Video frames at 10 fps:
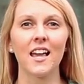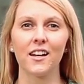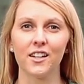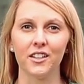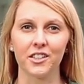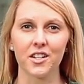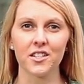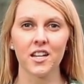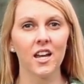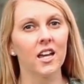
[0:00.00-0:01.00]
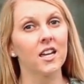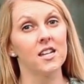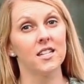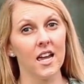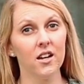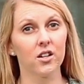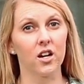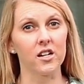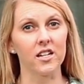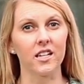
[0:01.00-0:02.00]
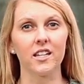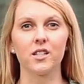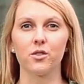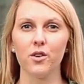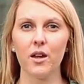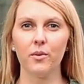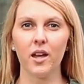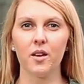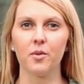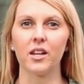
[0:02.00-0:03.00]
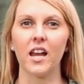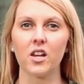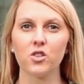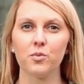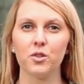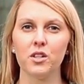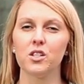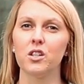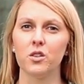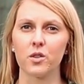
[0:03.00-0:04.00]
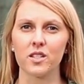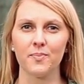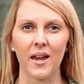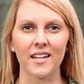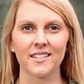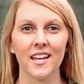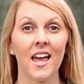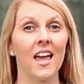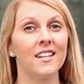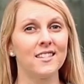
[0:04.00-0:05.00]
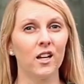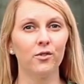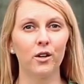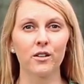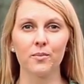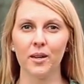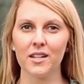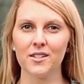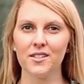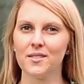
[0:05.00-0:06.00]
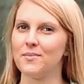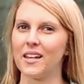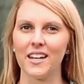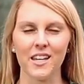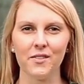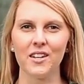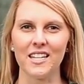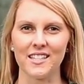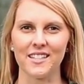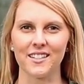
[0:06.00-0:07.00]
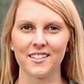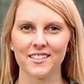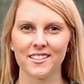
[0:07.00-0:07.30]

and colors. Container gardening is a great way to bring natural beauty to your space, and self-watering planters make it even easier.